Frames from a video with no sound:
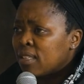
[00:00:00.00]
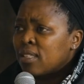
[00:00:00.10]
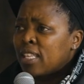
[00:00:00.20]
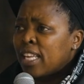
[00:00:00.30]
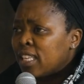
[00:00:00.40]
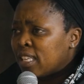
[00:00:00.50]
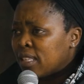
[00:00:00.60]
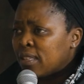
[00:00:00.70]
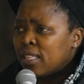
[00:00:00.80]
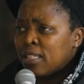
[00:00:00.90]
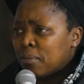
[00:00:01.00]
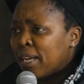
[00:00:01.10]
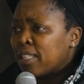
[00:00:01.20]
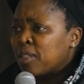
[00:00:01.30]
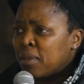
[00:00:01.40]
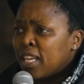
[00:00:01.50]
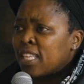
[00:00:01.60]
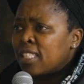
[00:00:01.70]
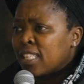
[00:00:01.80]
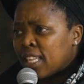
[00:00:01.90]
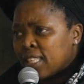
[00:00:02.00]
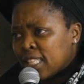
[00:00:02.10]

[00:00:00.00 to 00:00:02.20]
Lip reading: then he reminds me and he said,